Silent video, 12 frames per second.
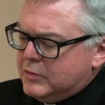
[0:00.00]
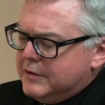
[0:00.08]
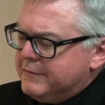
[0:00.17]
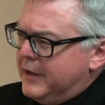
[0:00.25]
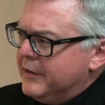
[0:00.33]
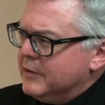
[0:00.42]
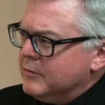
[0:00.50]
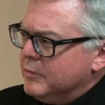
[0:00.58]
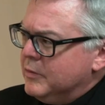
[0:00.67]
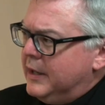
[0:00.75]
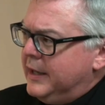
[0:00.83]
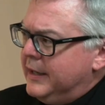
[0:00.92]
word, Father,
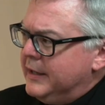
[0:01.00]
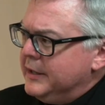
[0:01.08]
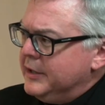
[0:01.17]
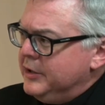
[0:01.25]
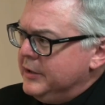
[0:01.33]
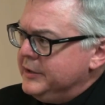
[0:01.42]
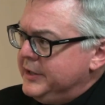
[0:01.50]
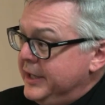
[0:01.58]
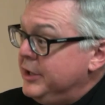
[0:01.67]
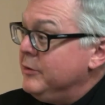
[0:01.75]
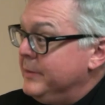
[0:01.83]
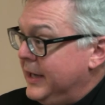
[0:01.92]

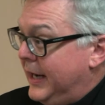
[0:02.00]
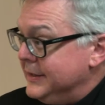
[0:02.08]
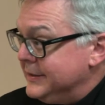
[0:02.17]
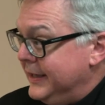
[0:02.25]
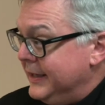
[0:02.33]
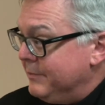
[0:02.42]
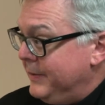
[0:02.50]
dehumanizing,